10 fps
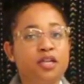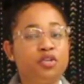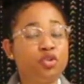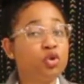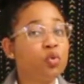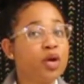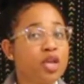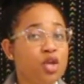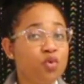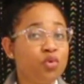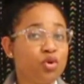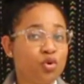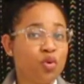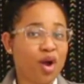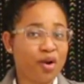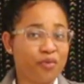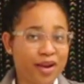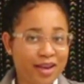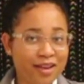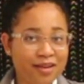Do what you do
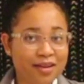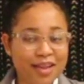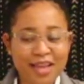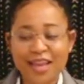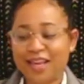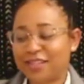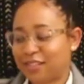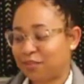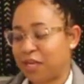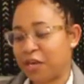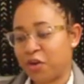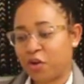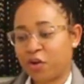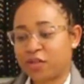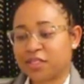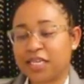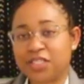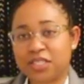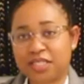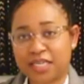already in your
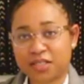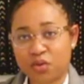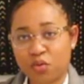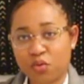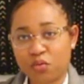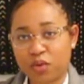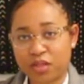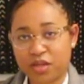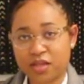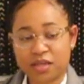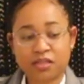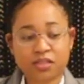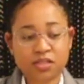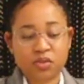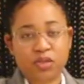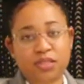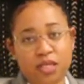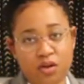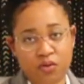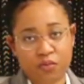sessions at school with your students at
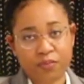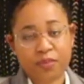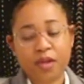home.